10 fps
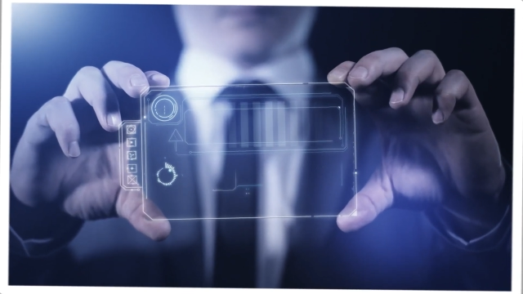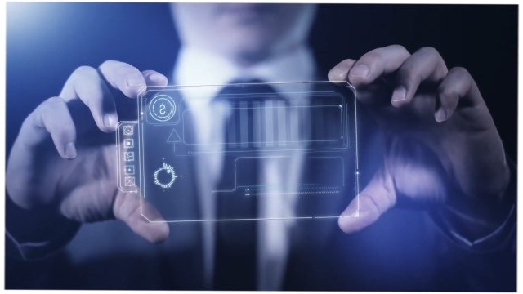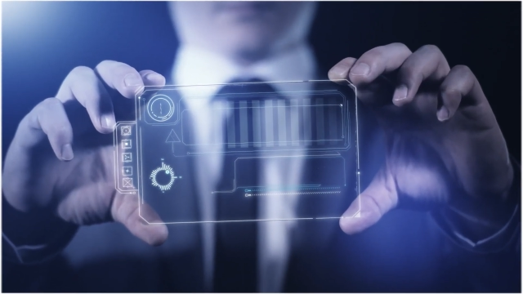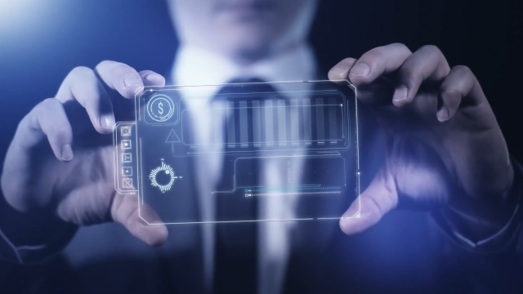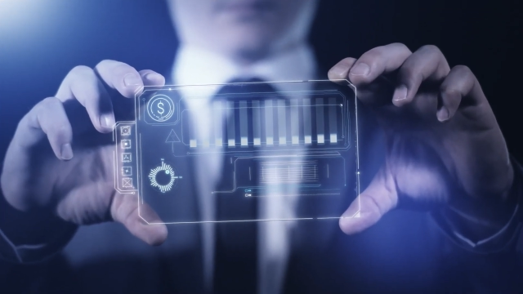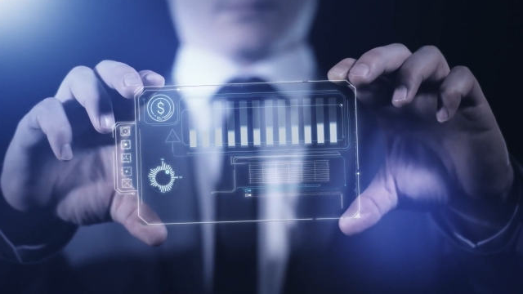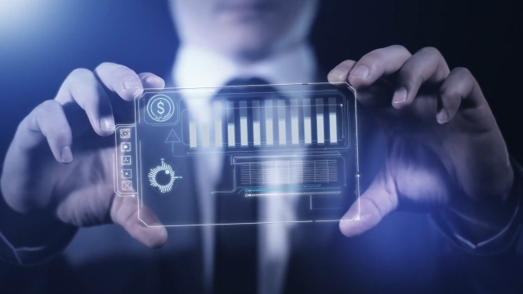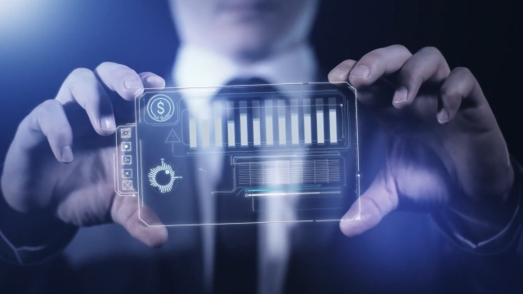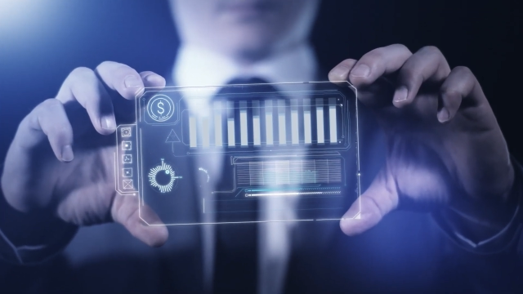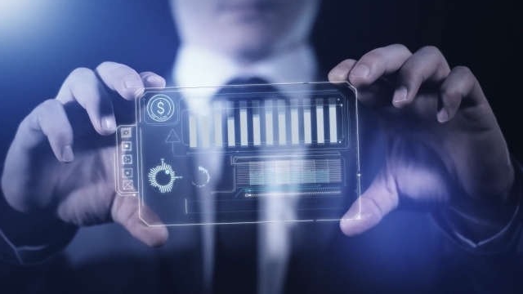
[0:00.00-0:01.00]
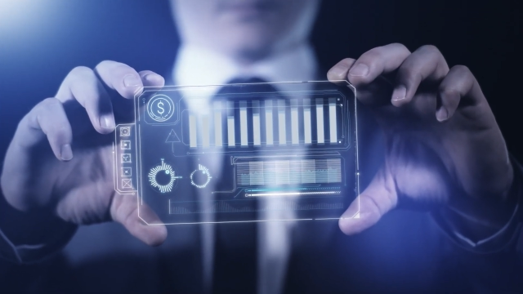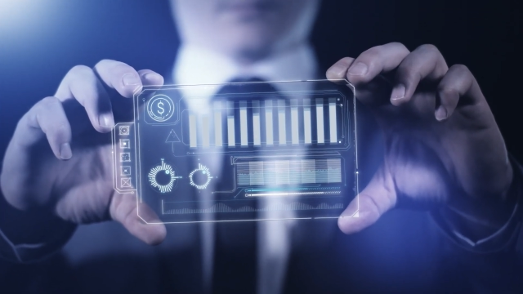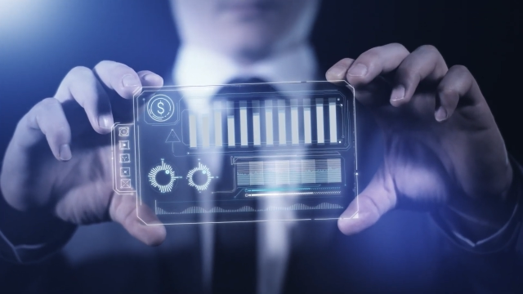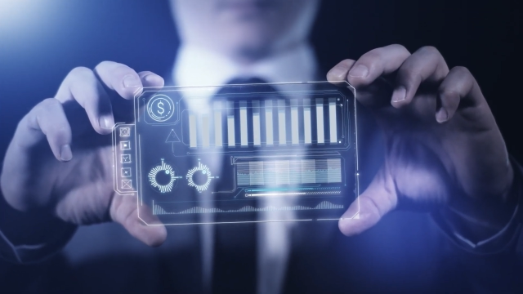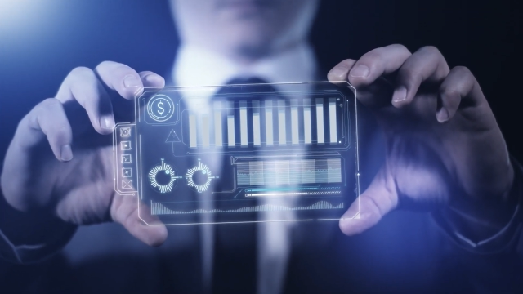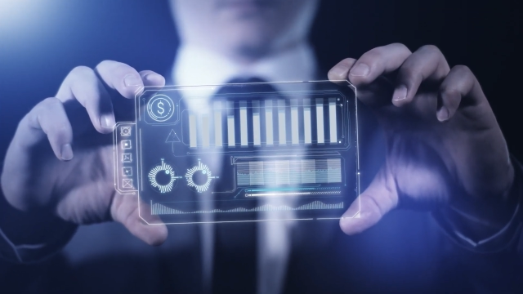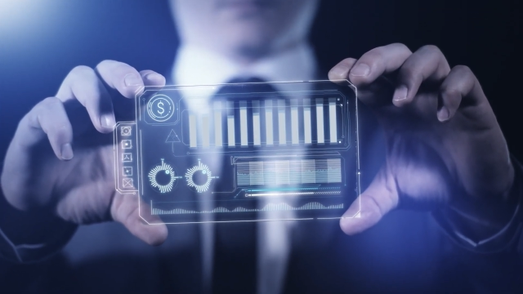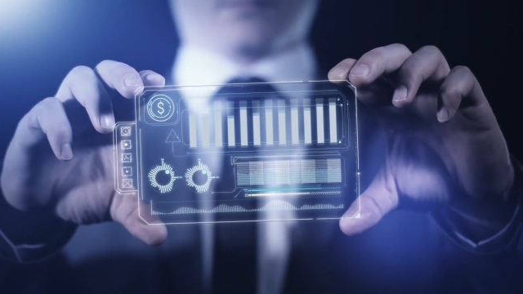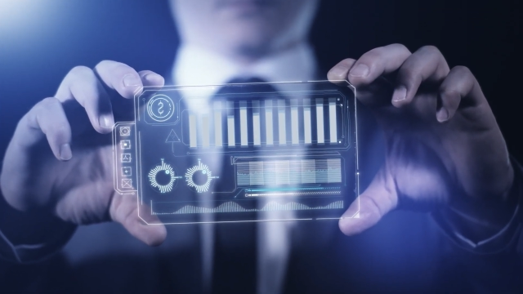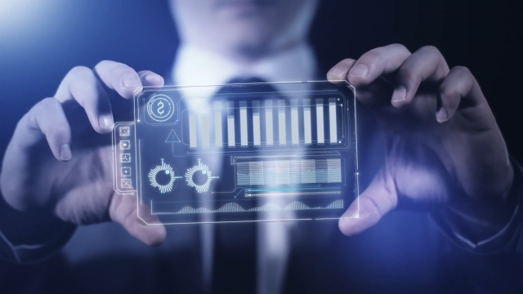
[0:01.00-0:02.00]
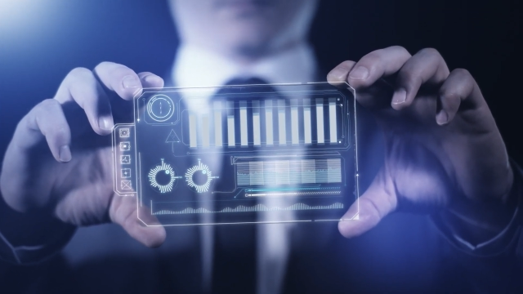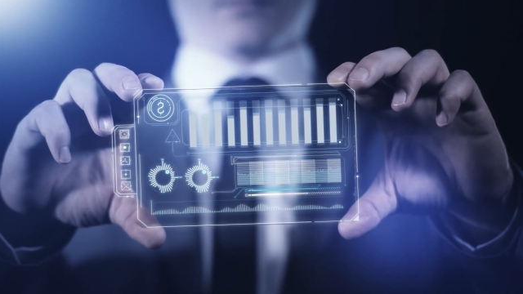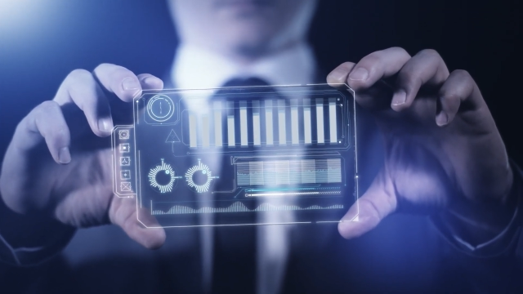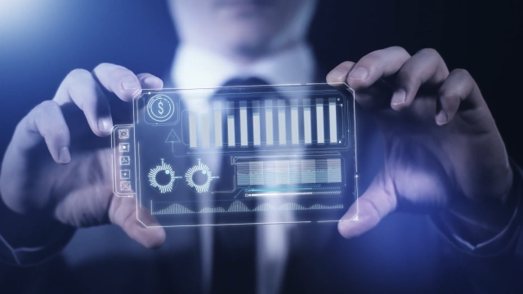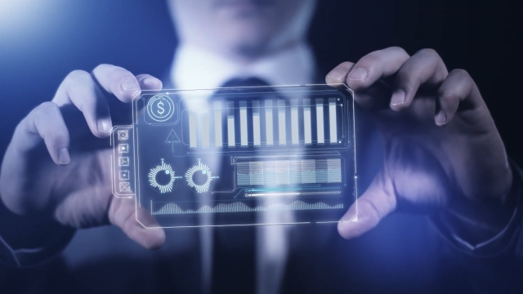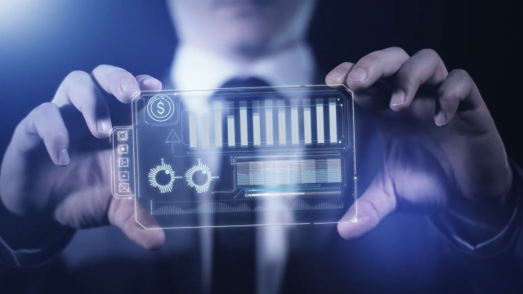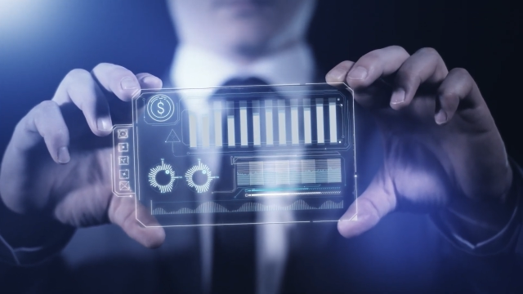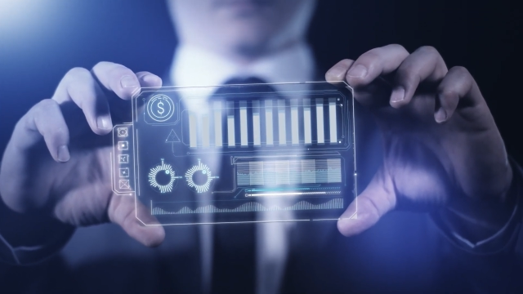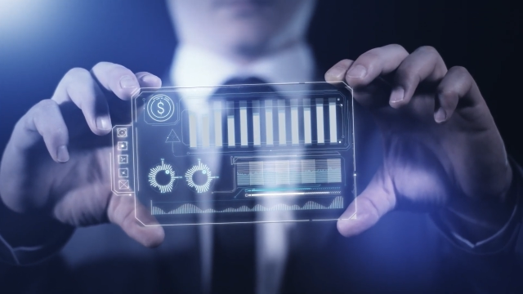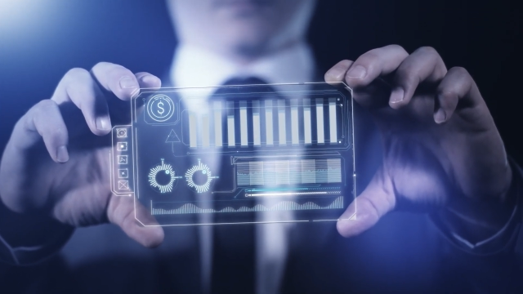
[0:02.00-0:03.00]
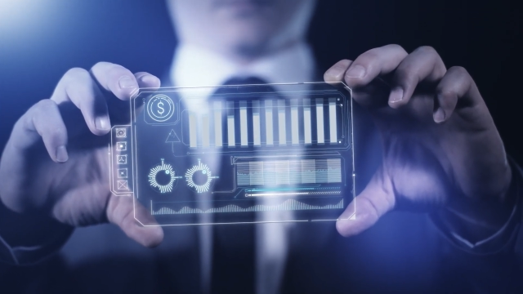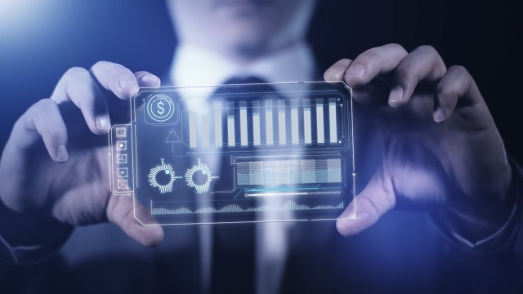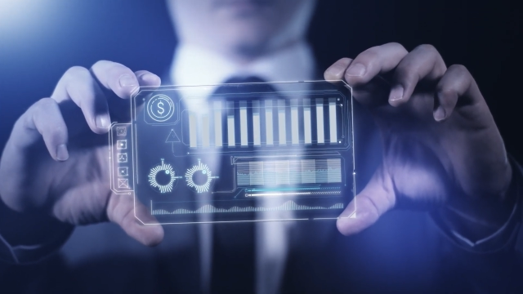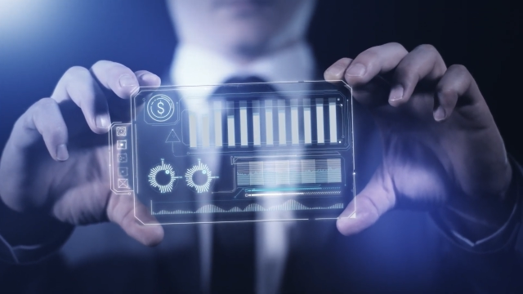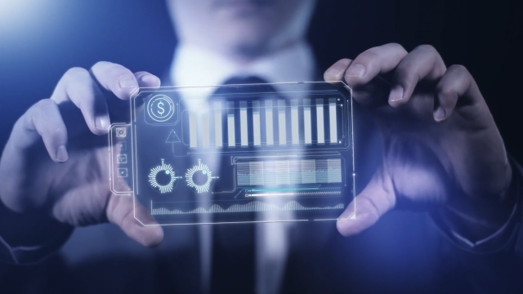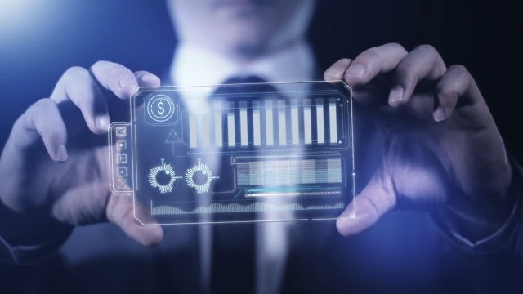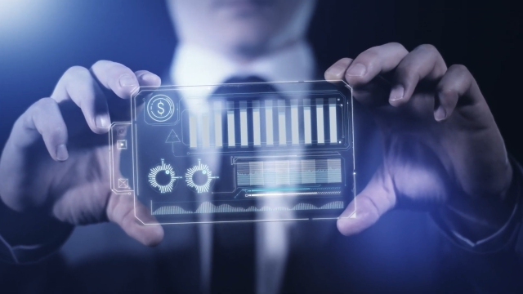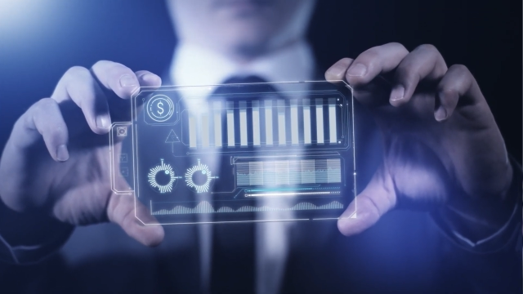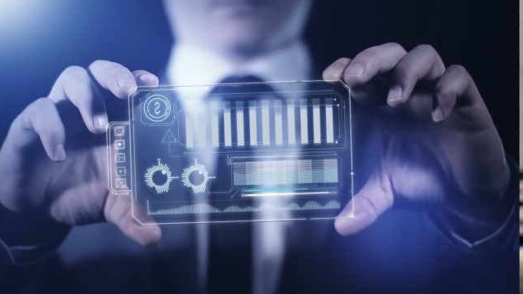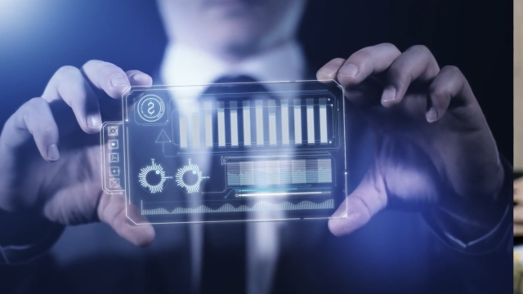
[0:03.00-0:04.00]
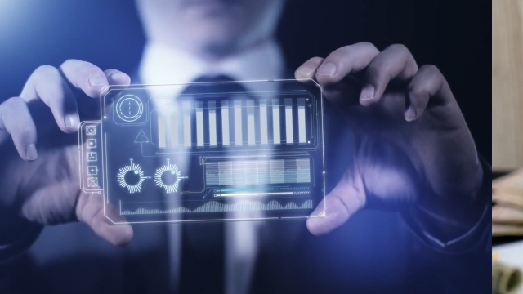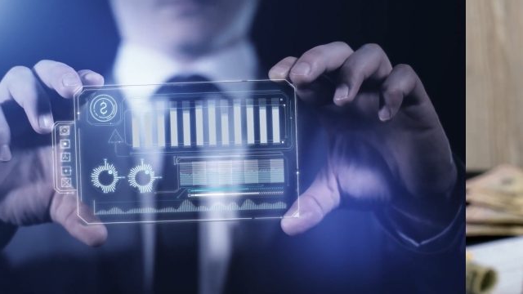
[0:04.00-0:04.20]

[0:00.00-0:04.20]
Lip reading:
Nobody's mouth can be seen.